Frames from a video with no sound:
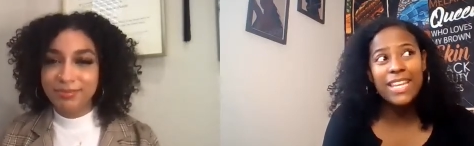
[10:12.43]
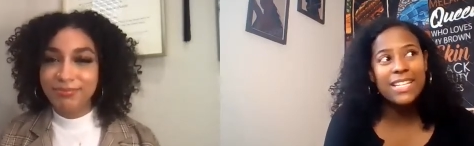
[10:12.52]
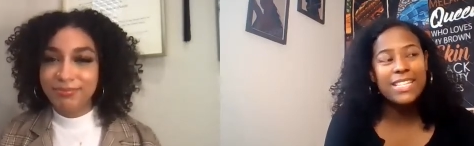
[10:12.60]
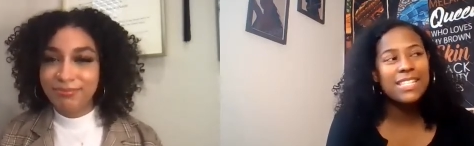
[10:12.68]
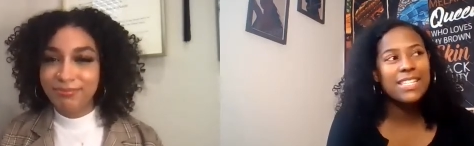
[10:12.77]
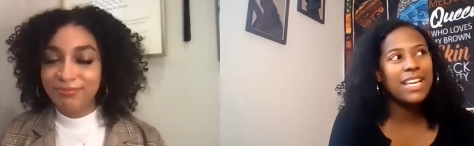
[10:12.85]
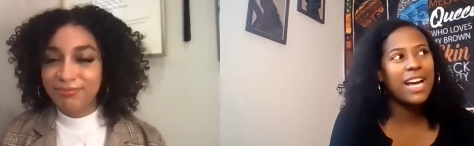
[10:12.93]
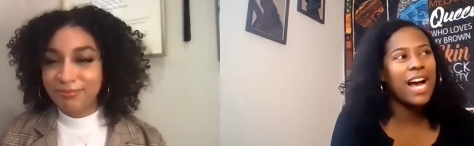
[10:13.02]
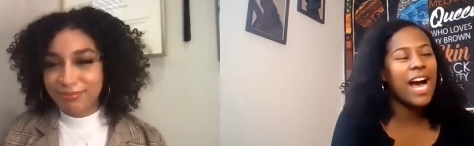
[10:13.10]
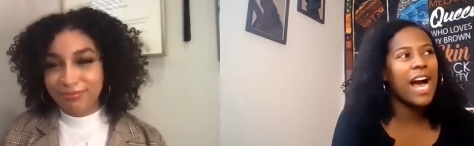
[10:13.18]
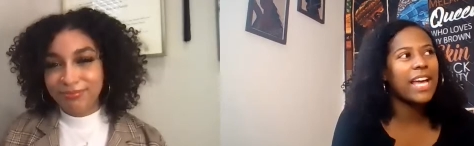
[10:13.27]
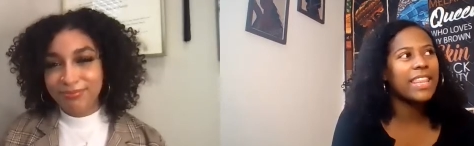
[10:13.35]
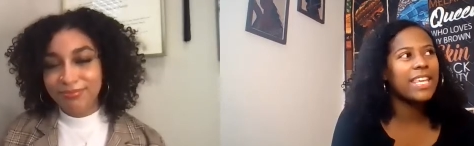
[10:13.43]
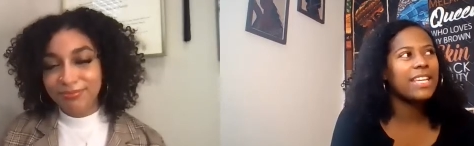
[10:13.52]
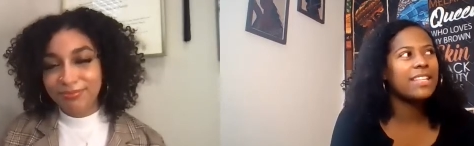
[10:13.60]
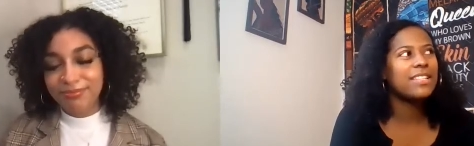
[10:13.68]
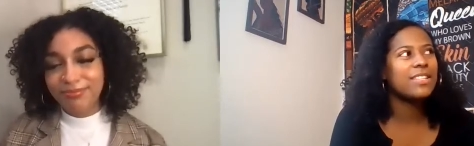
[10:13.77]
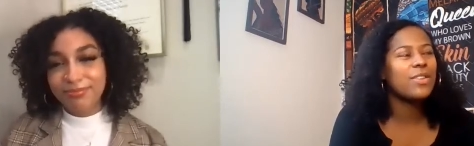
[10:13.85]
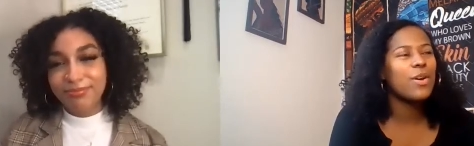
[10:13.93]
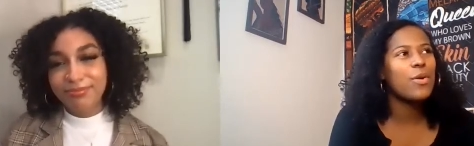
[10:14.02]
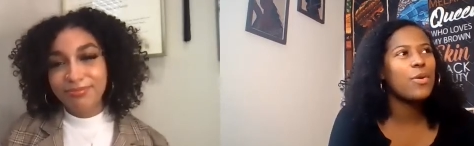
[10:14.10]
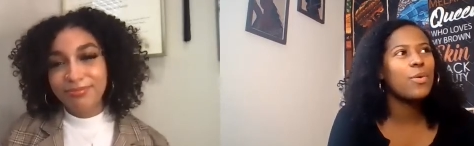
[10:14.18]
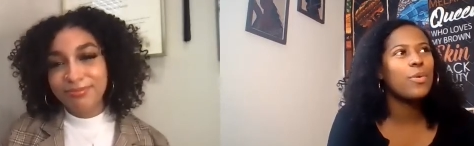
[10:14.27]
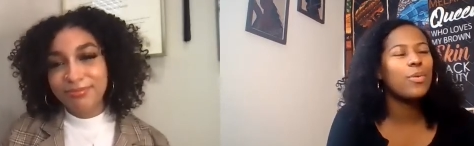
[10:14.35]
Speaker 1: and that's i think it's
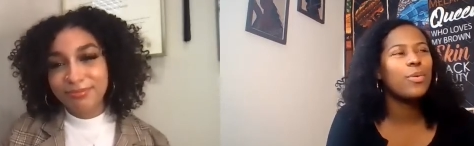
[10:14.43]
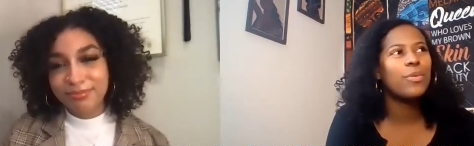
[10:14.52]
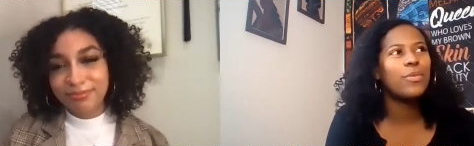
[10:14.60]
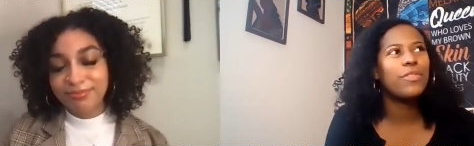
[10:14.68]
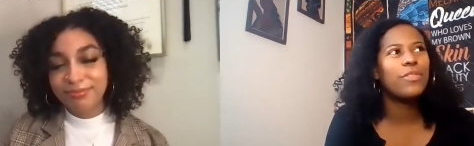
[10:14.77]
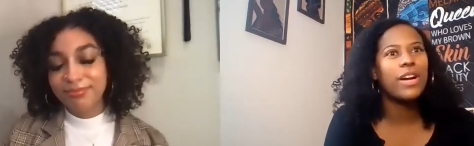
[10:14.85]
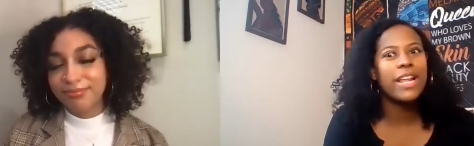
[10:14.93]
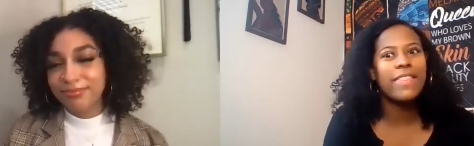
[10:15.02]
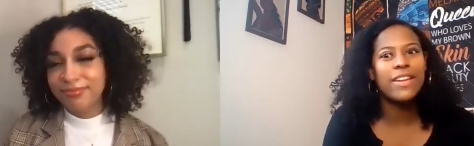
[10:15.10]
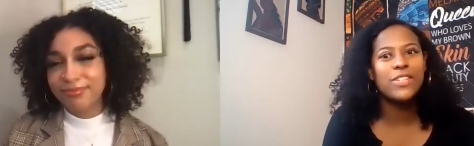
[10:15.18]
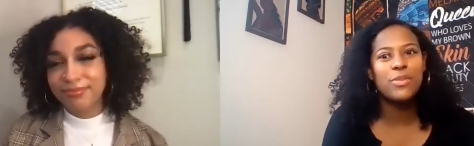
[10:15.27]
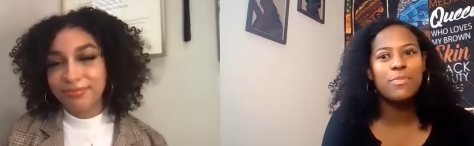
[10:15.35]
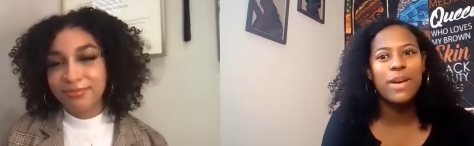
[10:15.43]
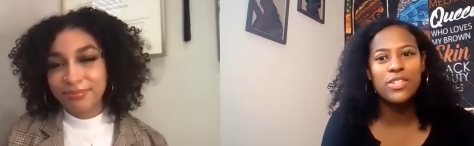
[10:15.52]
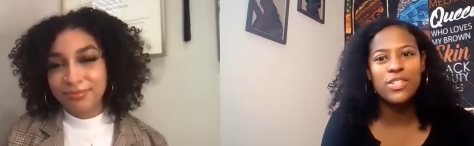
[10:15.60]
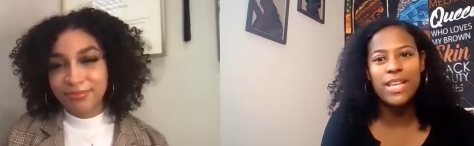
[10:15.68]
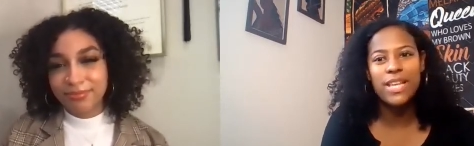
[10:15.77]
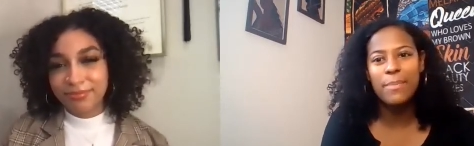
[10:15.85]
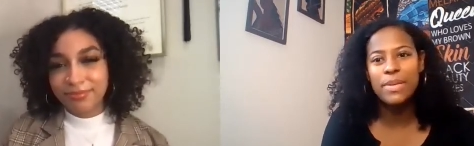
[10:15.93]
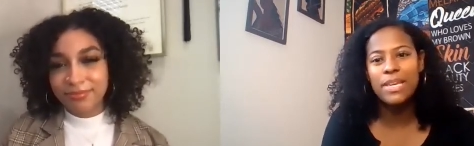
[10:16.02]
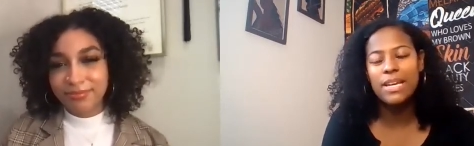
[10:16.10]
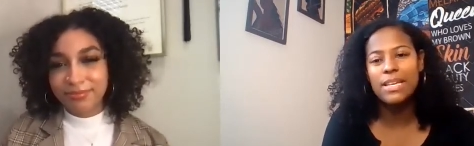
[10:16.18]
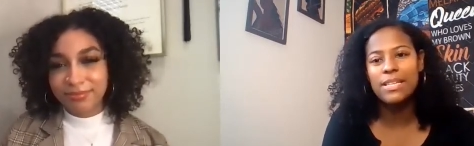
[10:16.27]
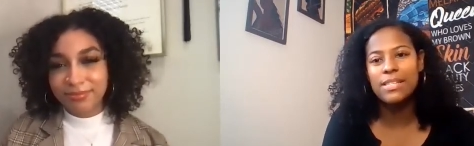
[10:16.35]
so funny that you mentioned that
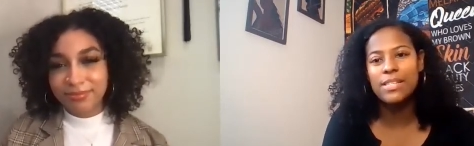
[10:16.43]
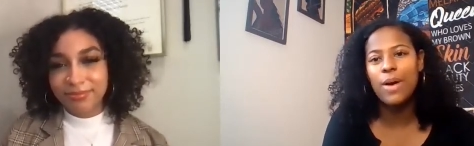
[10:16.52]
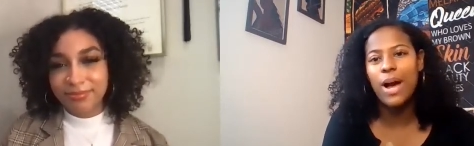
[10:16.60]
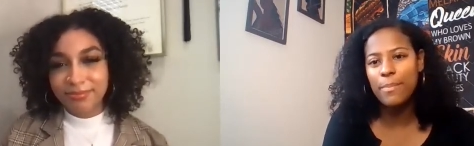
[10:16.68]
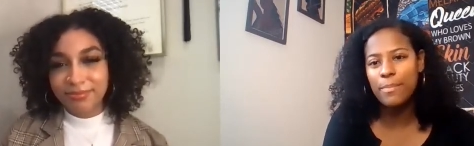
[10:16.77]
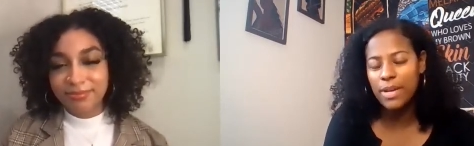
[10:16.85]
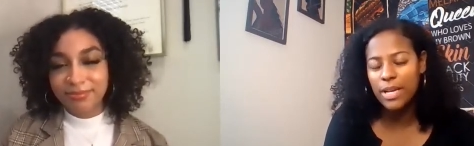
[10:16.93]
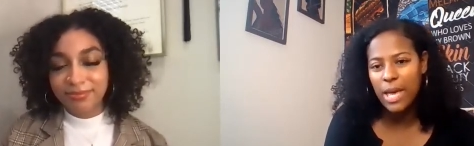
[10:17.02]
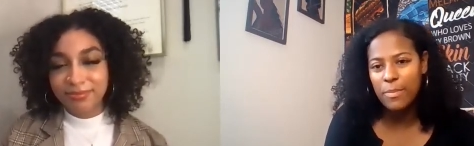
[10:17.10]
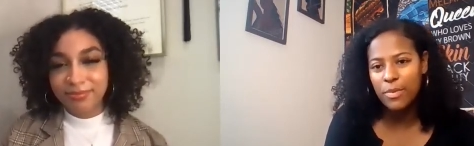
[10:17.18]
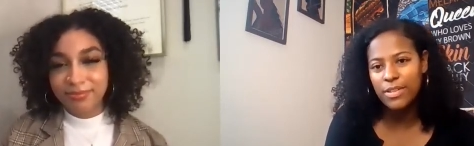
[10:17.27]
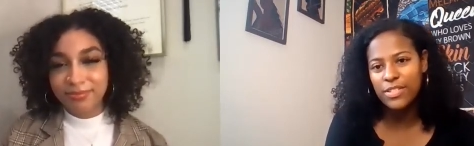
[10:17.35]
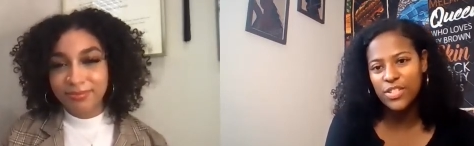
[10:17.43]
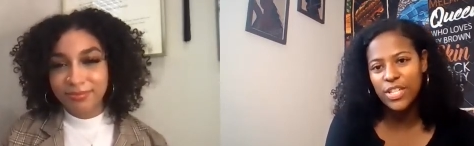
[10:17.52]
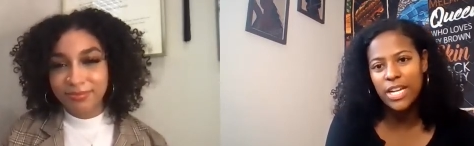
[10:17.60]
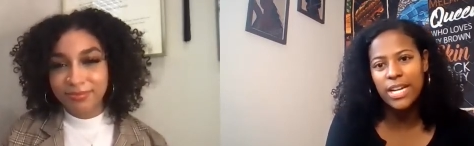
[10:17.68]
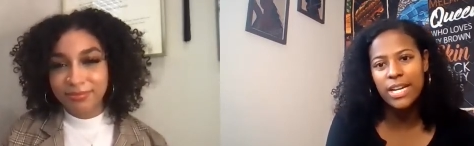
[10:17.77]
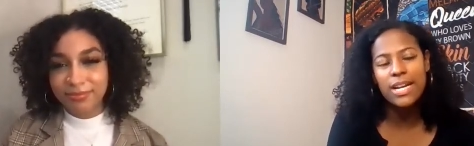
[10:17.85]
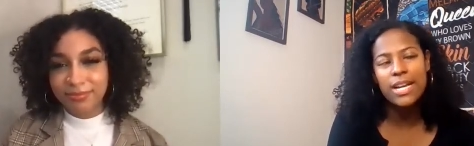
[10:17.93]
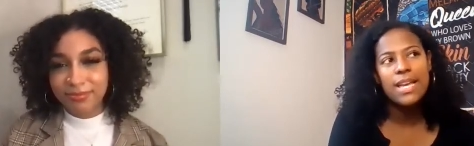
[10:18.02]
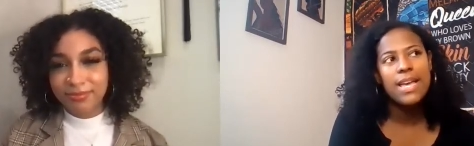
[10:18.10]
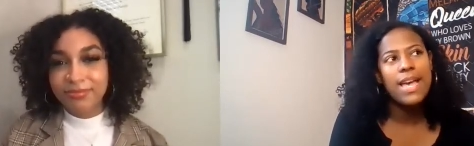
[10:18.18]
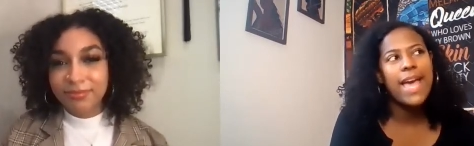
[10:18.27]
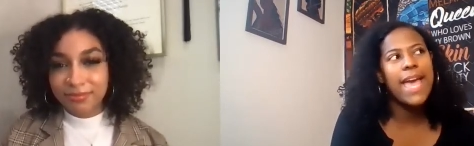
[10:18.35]
because so i'm a chemical engineer
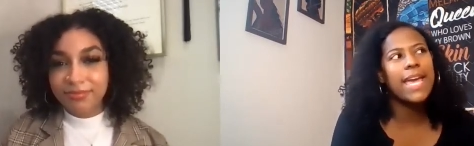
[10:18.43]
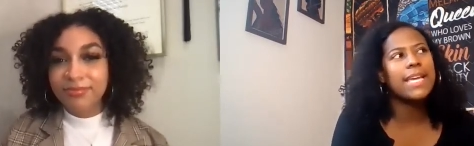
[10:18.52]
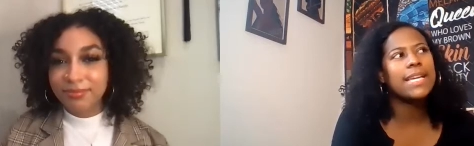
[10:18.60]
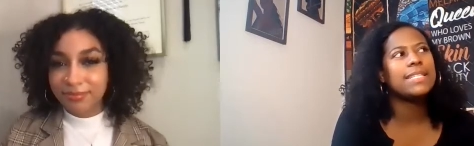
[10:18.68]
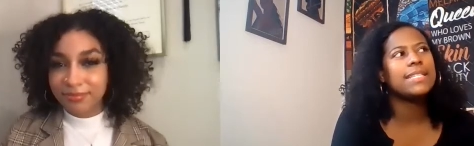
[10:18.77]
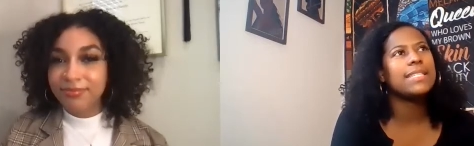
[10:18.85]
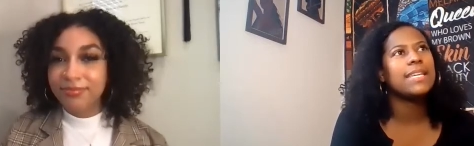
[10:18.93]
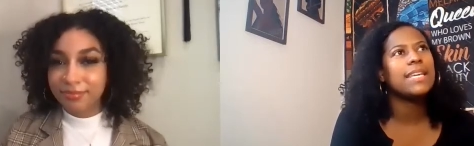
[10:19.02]
and